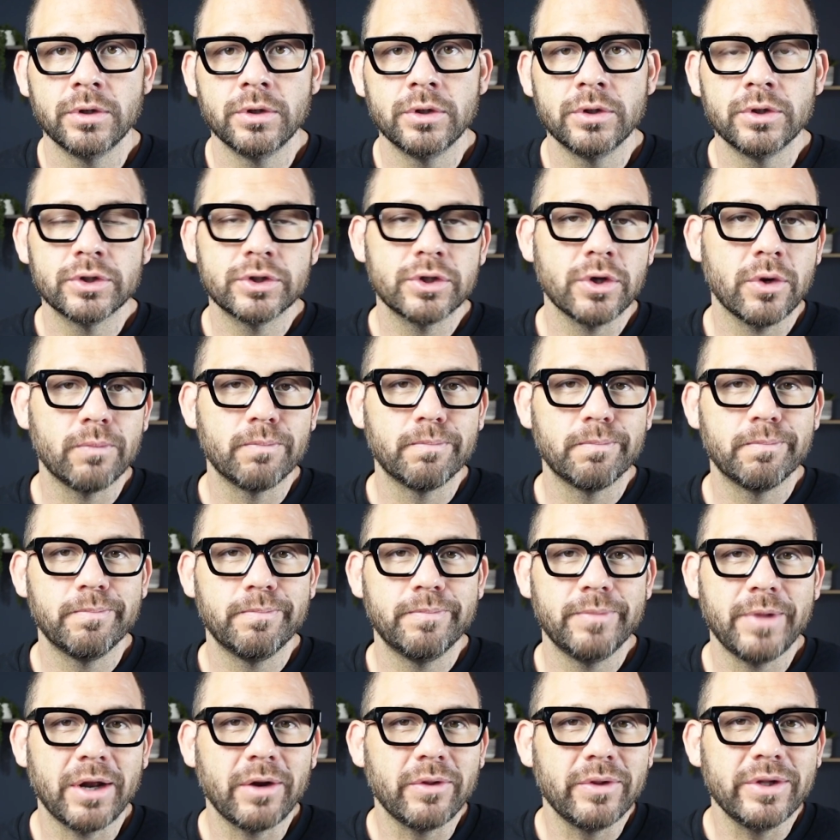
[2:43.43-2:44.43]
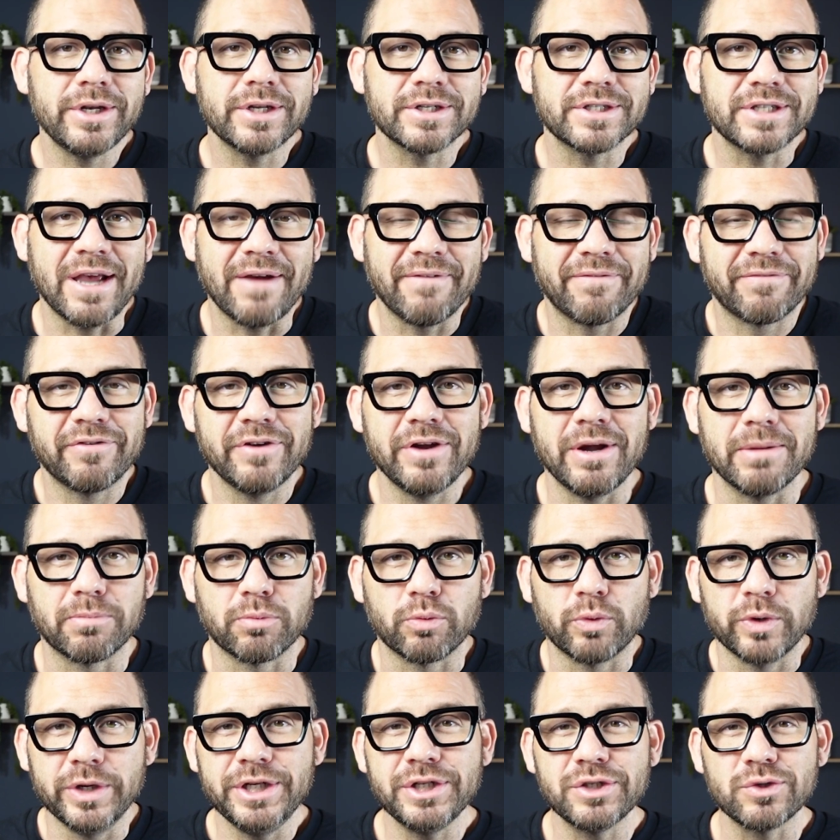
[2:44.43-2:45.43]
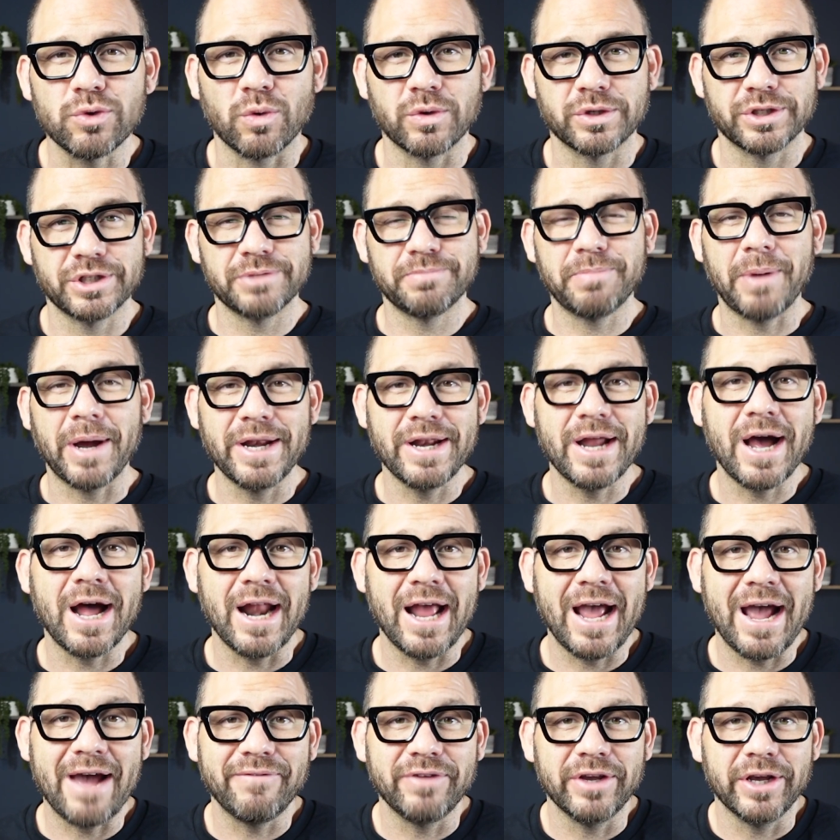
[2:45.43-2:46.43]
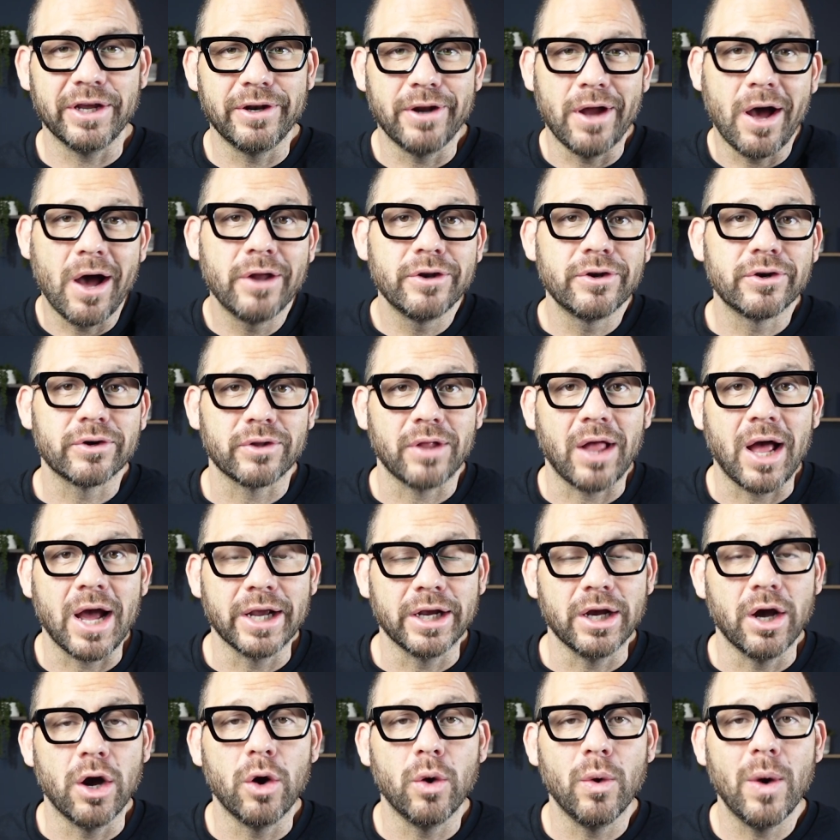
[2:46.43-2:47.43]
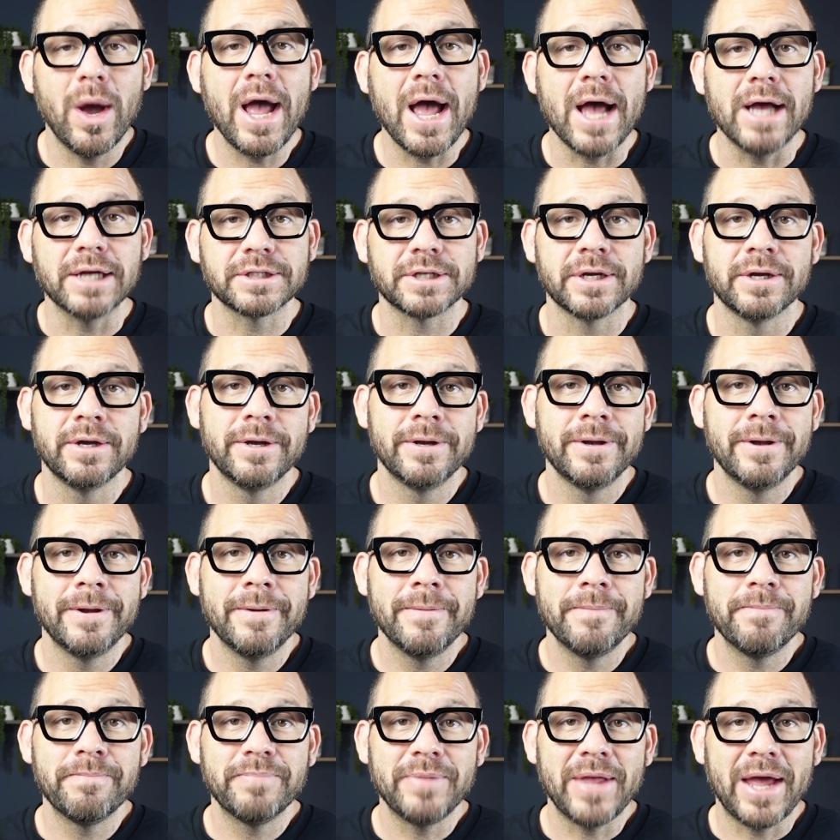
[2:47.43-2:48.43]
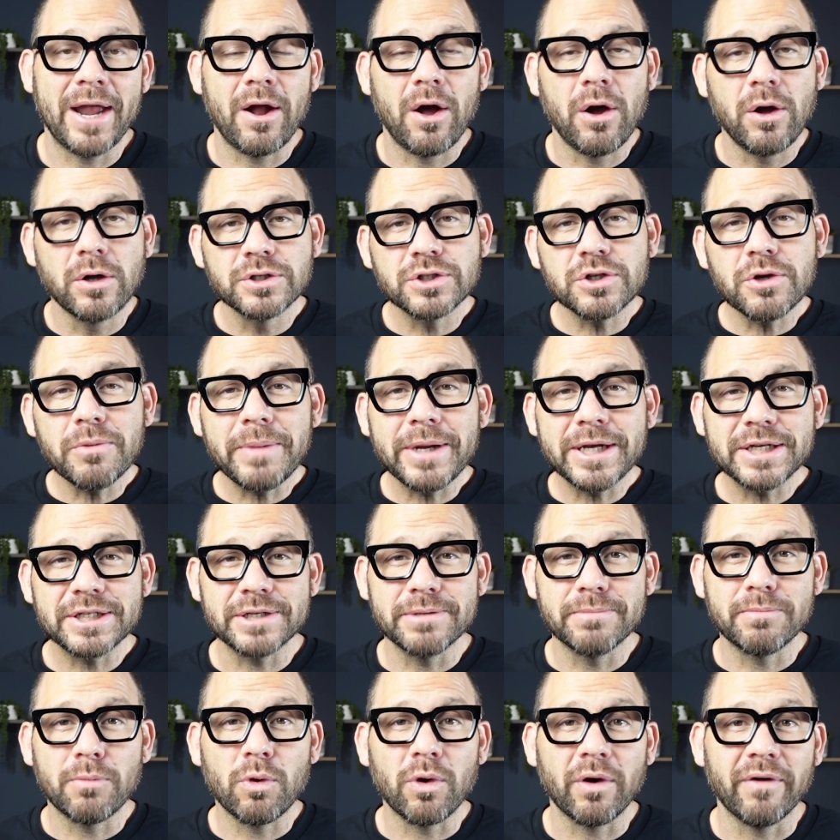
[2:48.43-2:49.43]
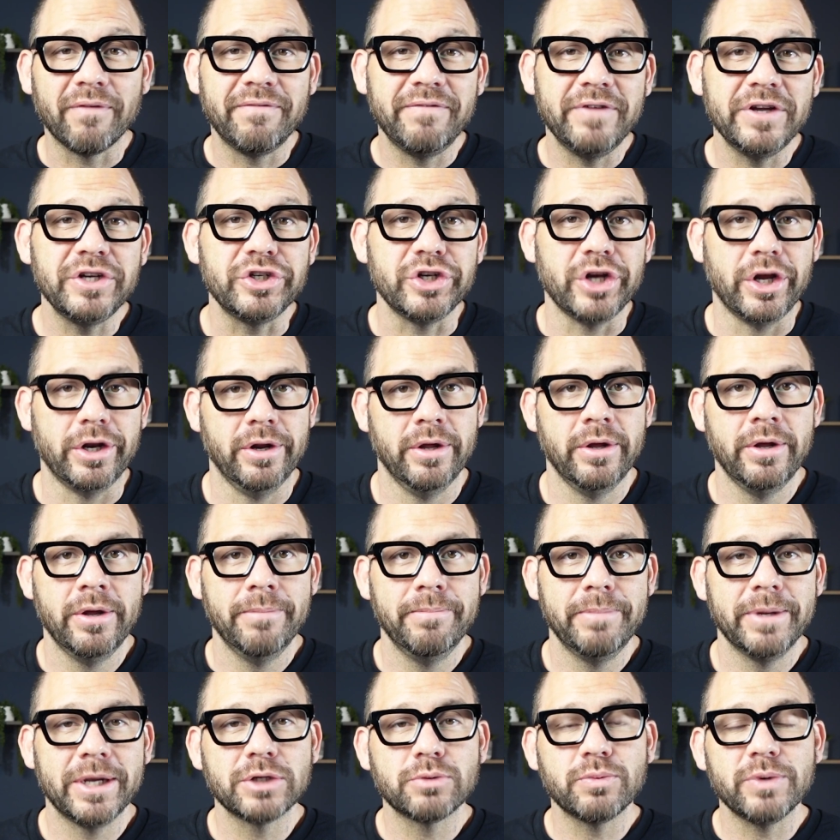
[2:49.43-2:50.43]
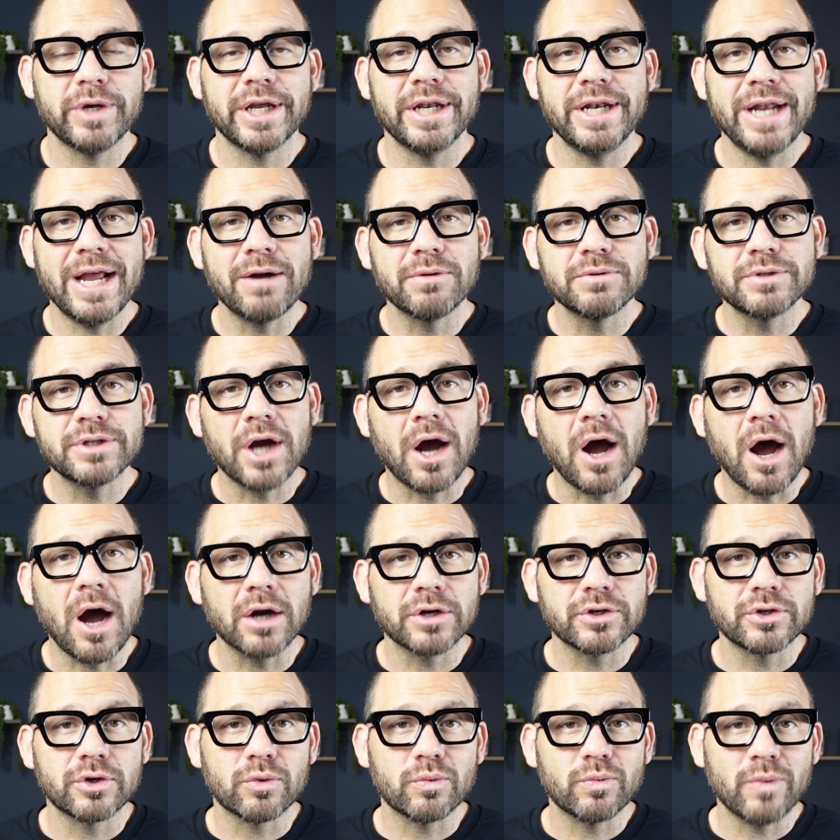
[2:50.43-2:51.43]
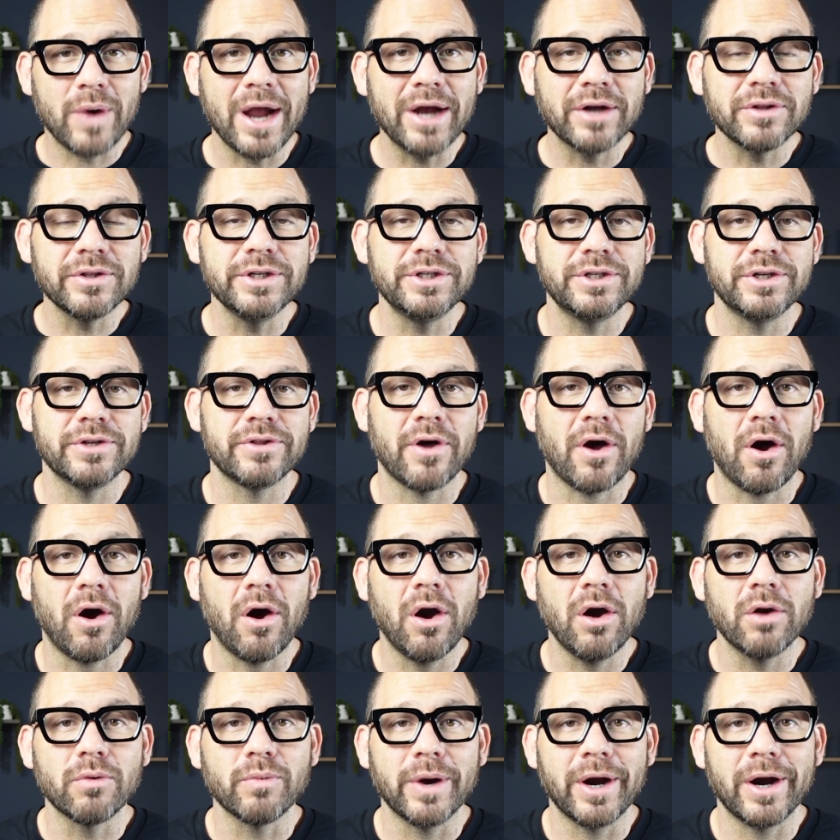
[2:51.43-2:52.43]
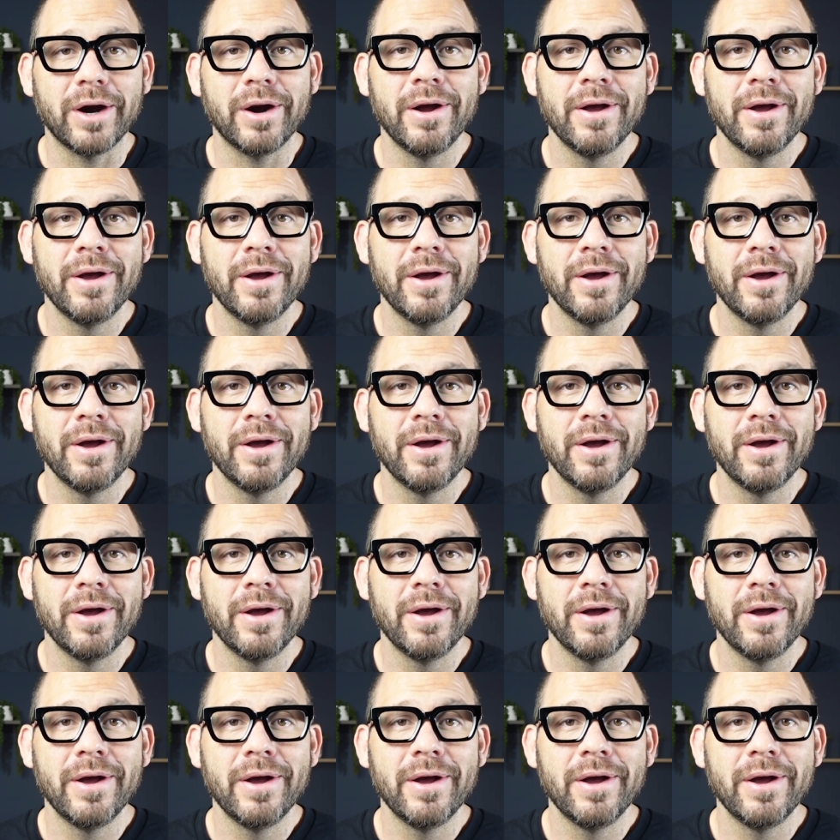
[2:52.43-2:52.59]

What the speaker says: So not only does that free up resources by not having an underlying OS, that also makes it more efficient because we can now talk directly to the hardware